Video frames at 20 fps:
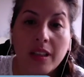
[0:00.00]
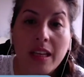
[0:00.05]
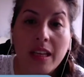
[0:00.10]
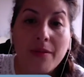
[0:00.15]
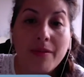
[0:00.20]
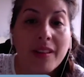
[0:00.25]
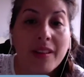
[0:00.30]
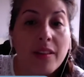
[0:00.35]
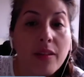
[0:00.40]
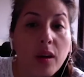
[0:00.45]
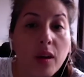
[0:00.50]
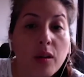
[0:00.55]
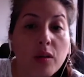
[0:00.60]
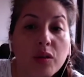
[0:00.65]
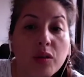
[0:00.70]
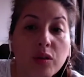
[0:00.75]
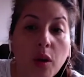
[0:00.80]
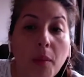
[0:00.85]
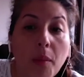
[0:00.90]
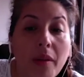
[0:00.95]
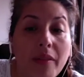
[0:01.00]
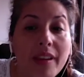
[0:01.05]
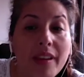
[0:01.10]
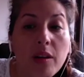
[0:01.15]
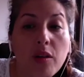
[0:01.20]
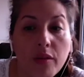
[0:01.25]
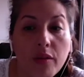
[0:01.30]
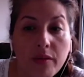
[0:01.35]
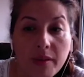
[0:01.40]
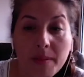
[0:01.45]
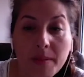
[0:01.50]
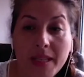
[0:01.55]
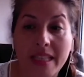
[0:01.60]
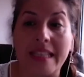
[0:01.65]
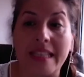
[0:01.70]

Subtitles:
even though some of the governments in